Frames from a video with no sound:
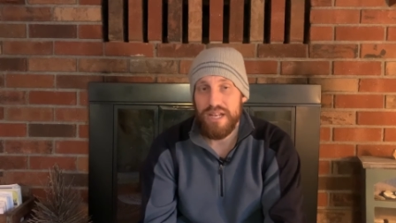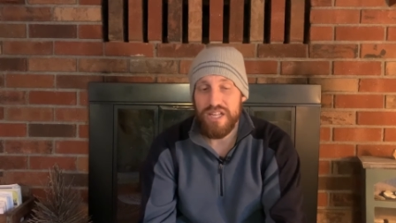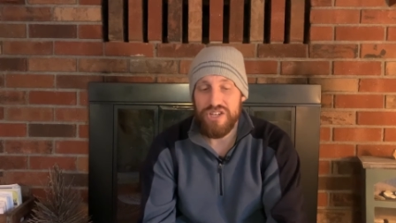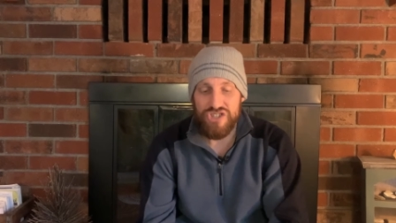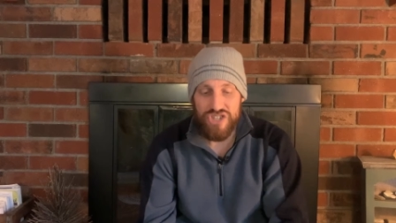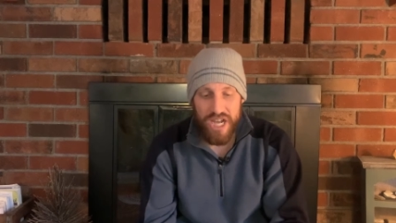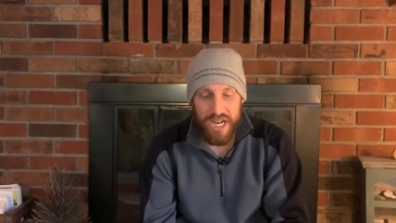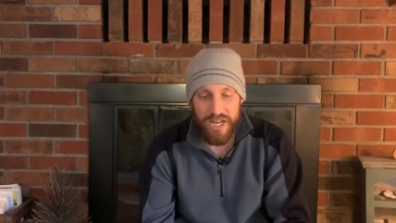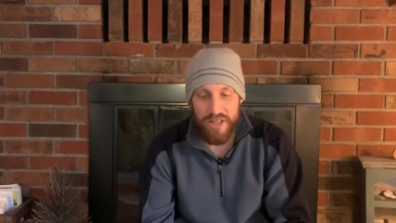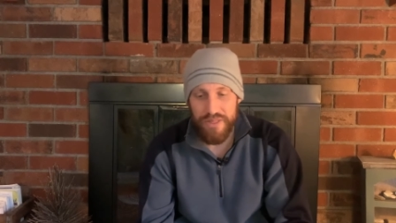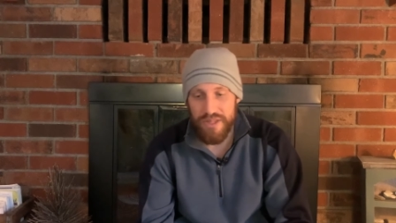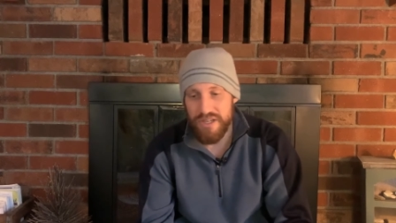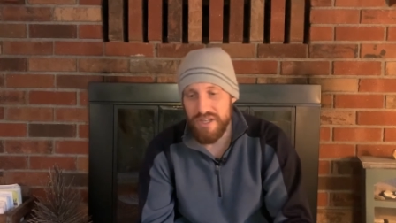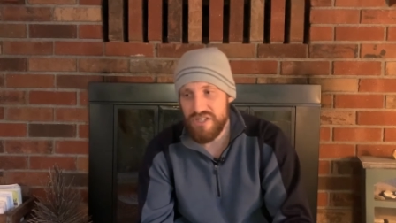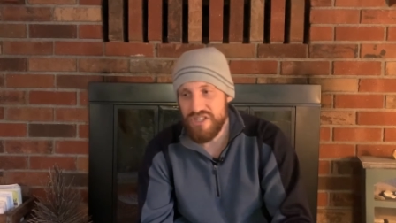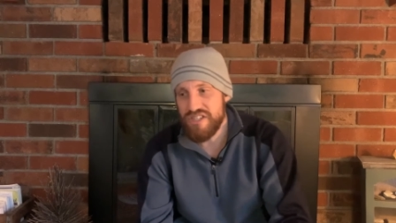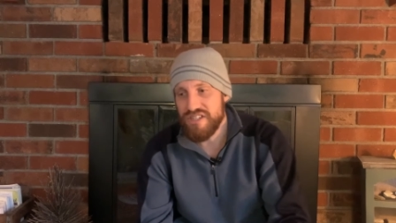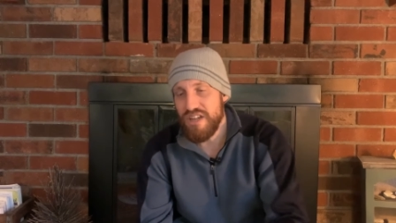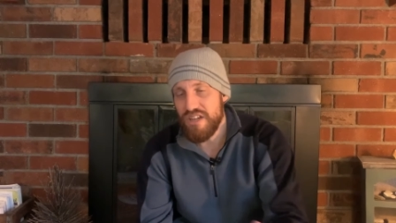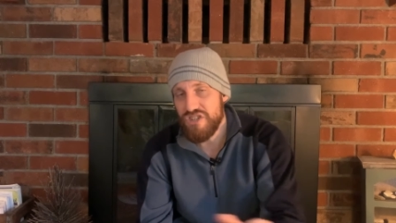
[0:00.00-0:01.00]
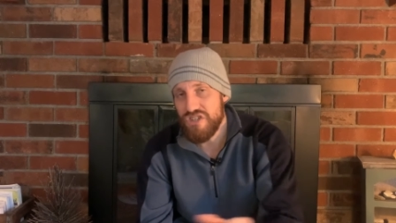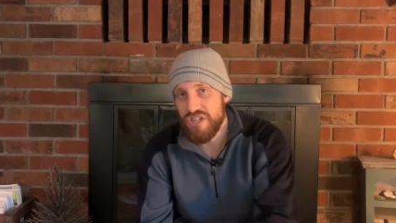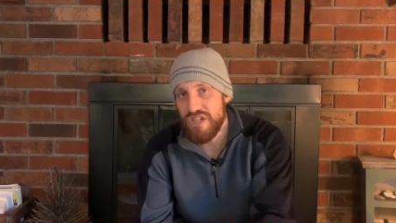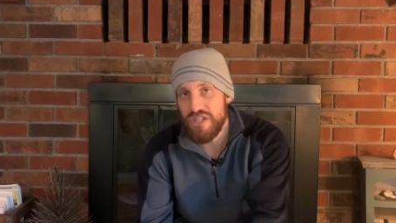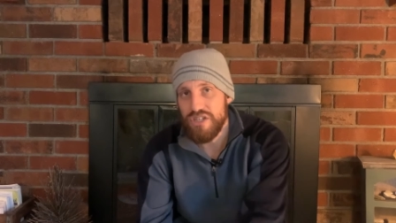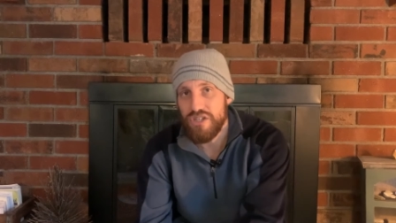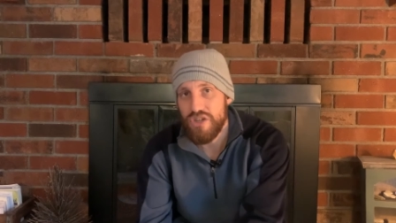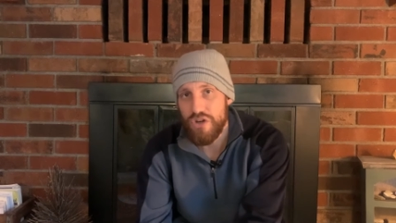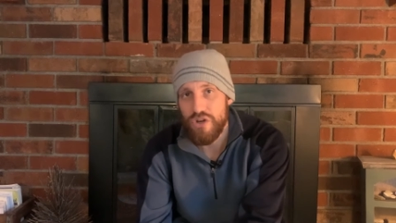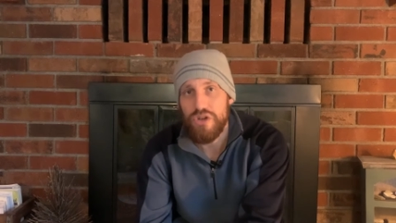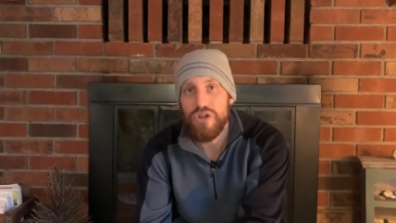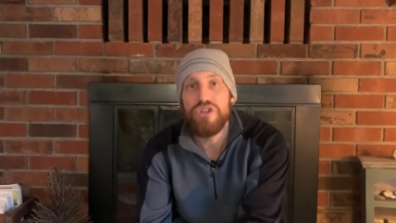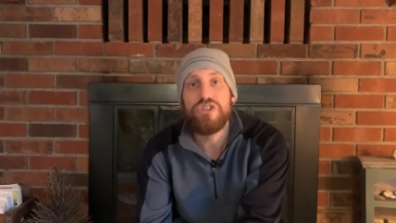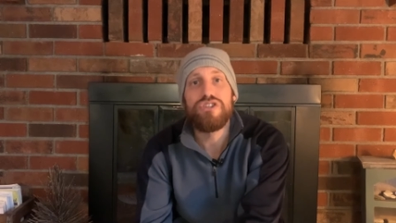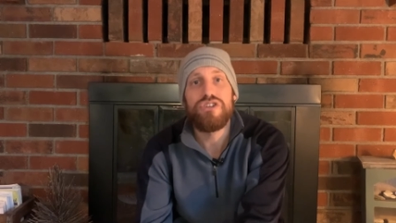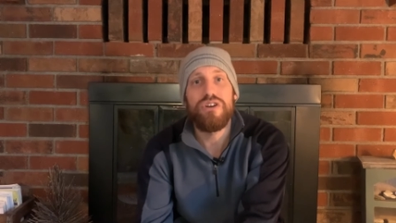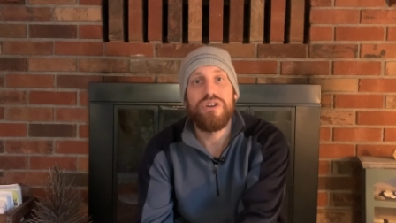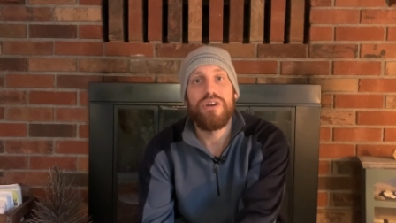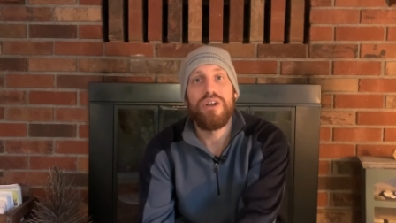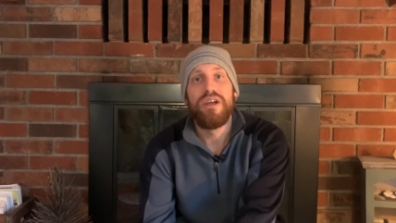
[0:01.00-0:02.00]
And Jonathan is such an
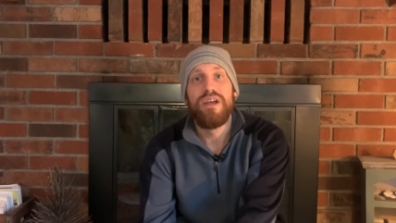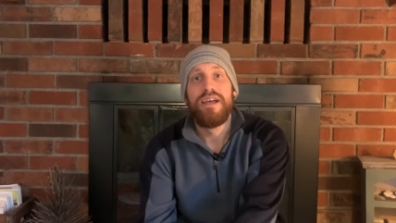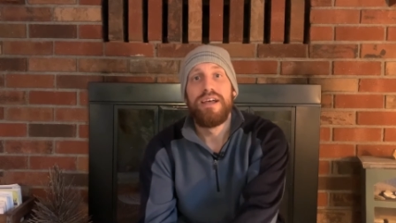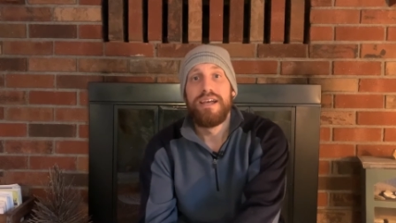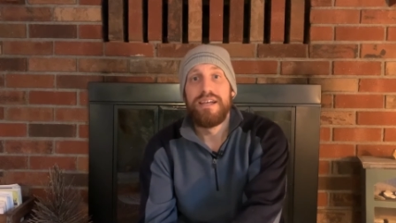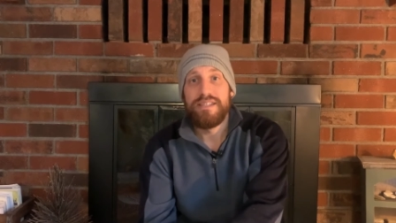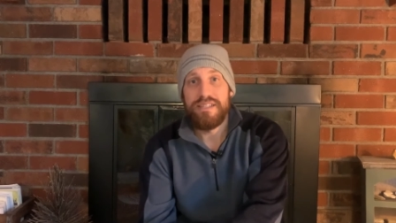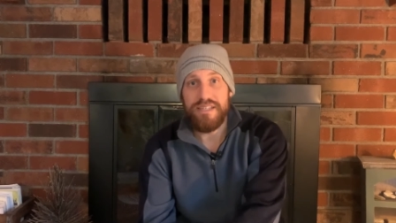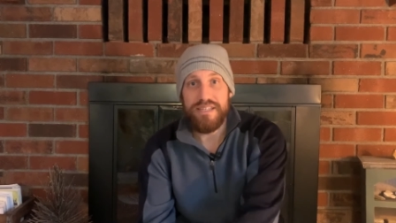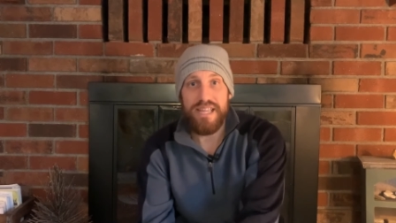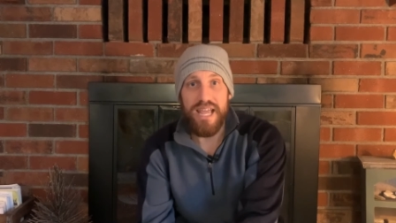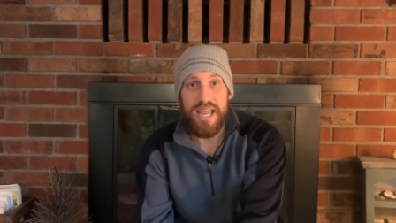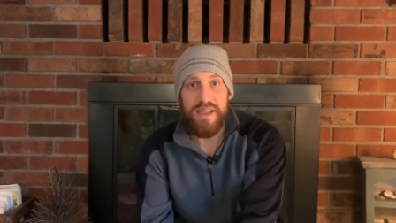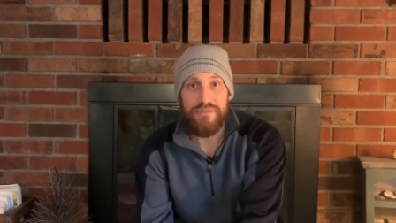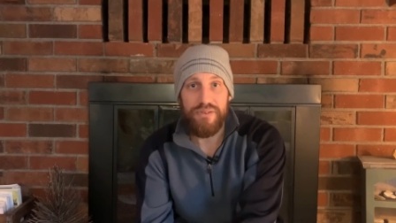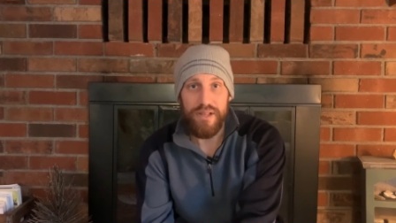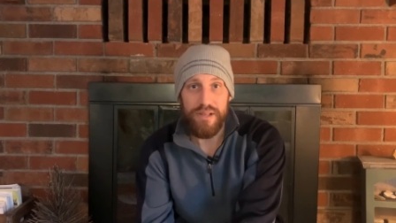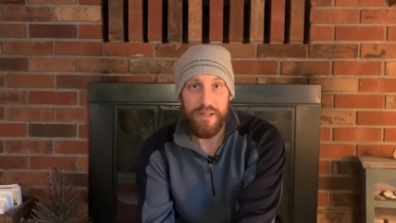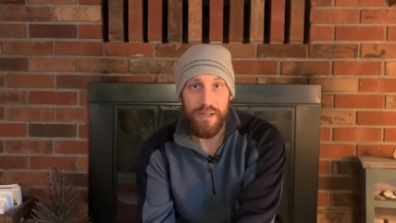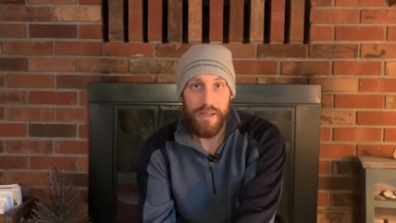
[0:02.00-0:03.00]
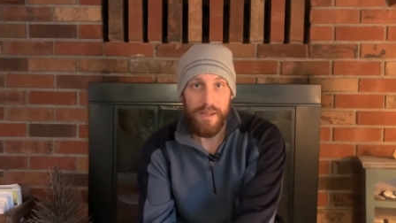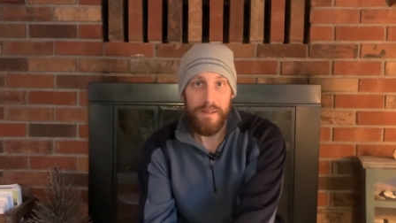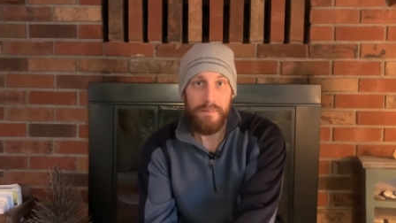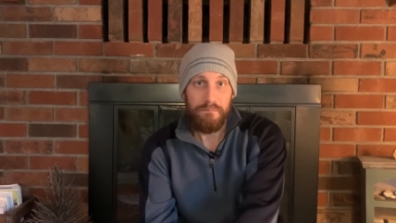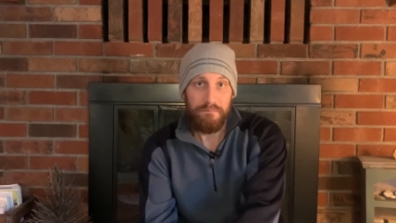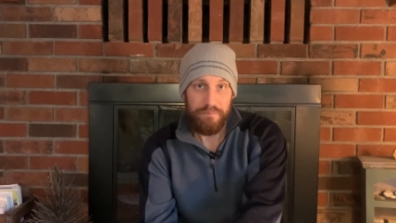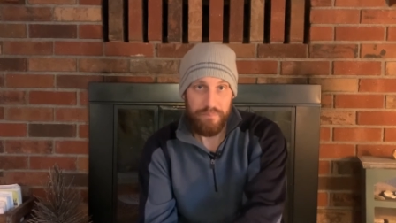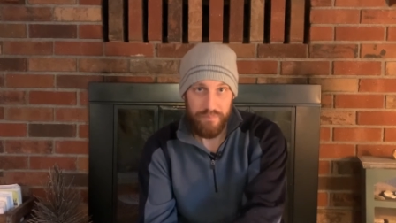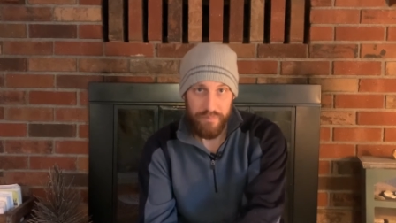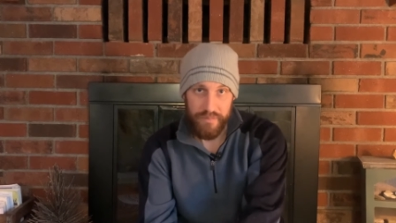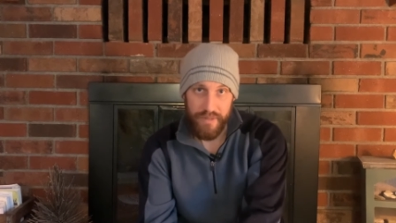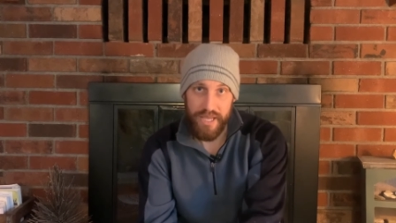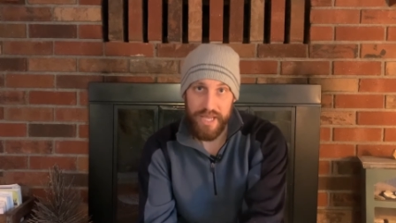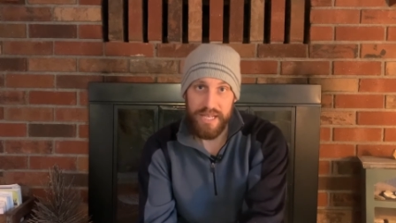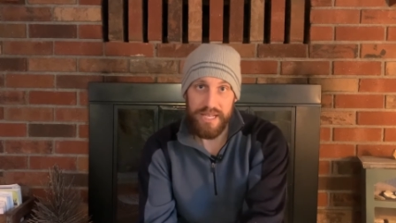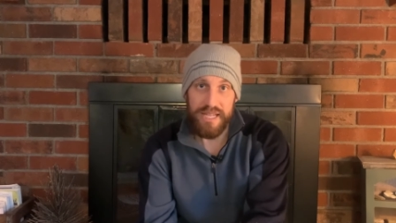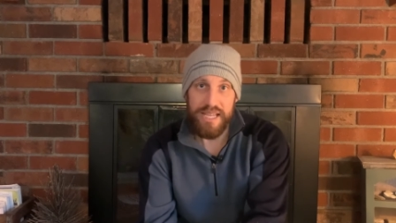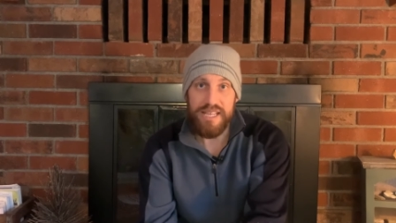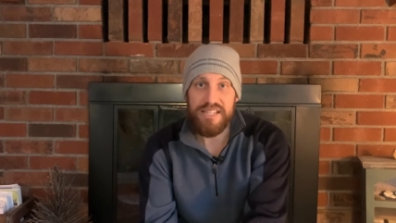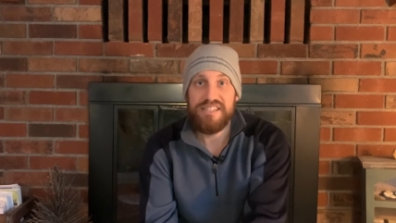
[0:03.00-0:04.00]
encourager to David
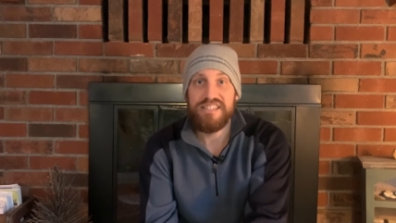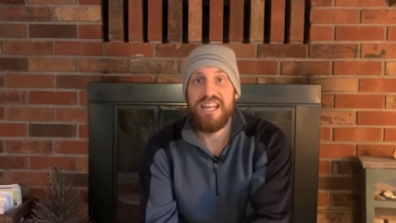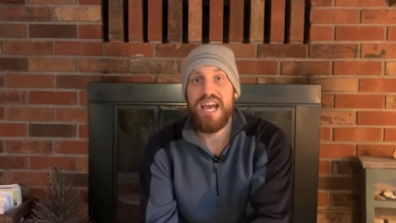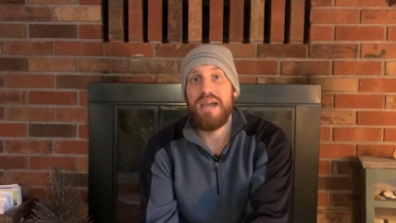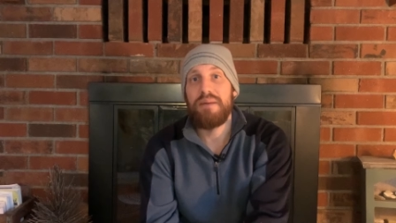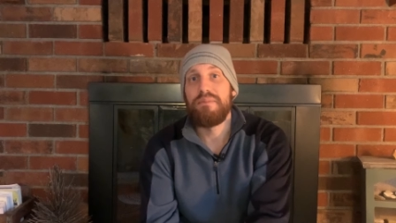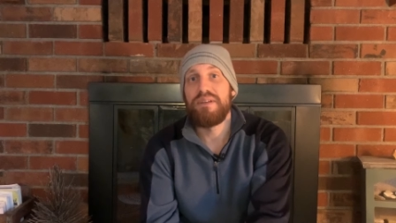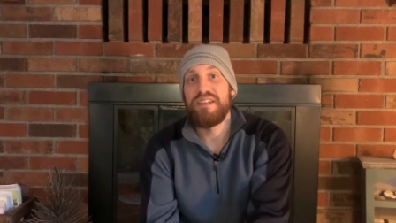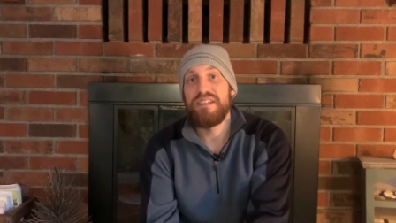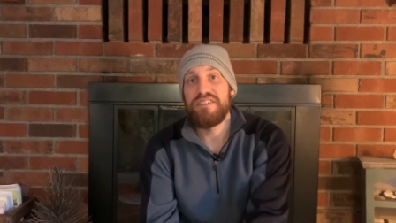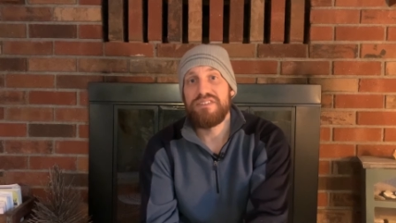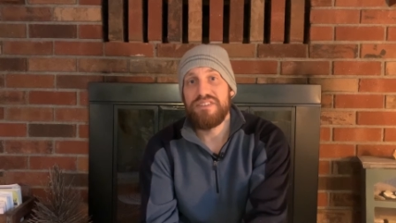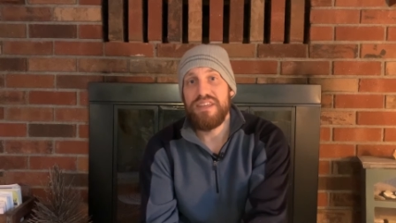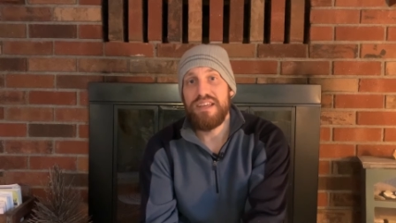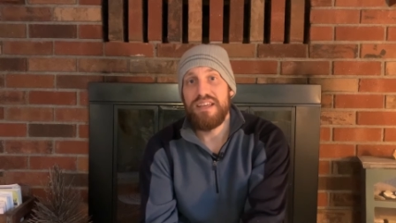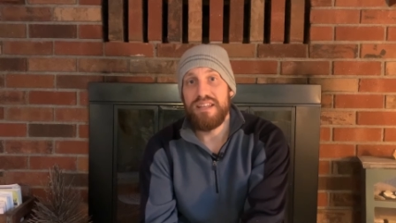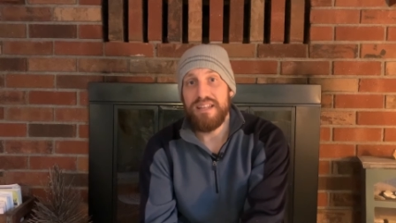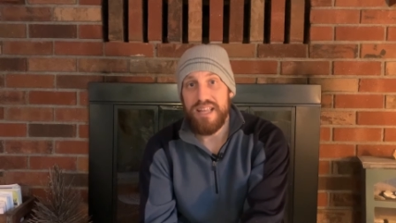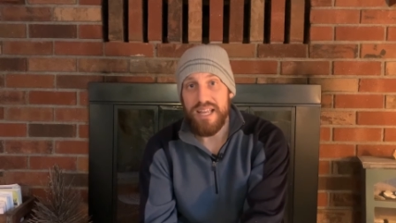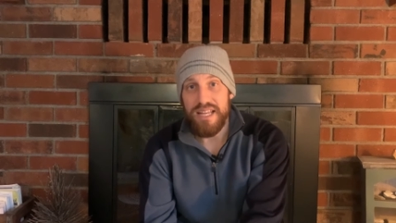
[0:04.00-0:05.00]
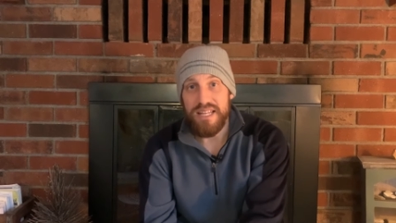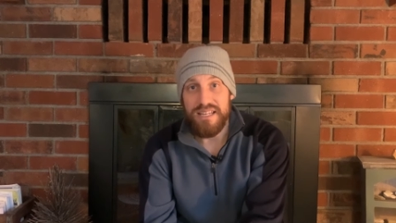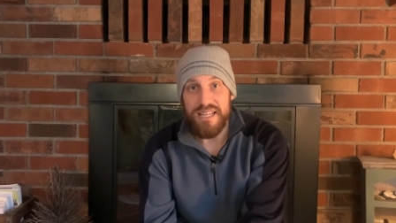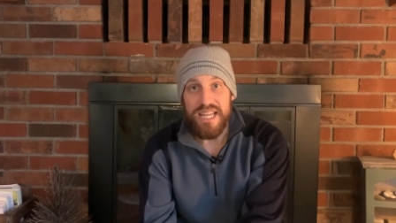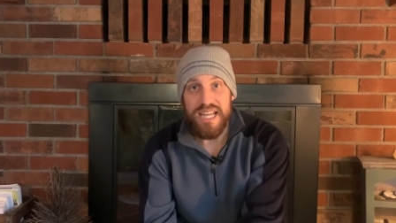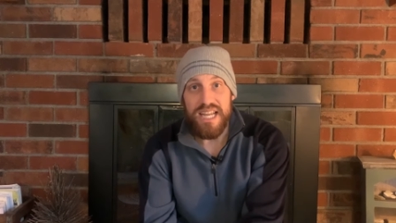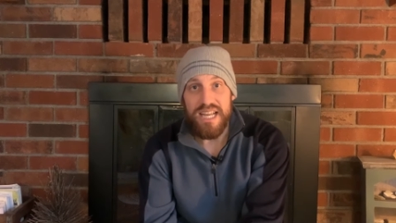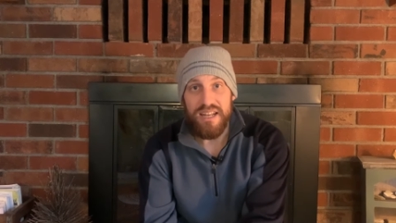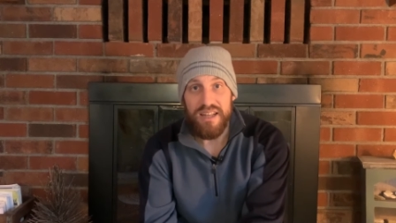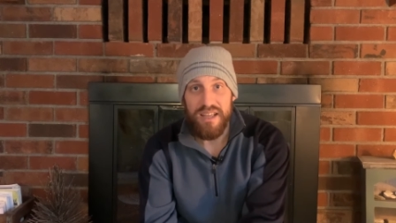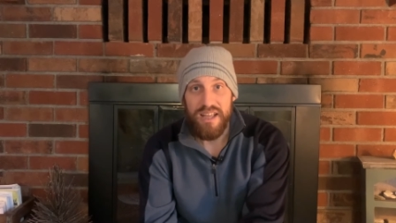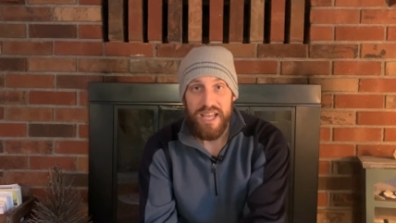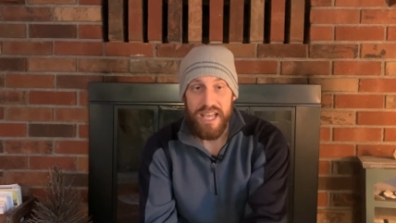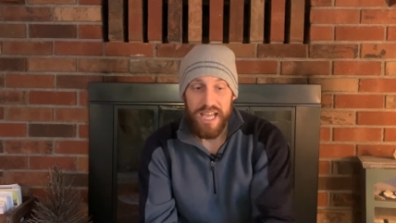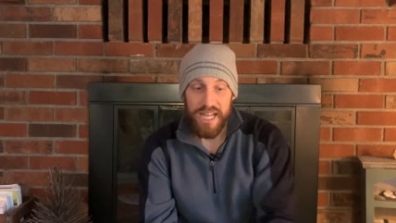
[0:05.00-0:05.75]
in his time in, in, in need.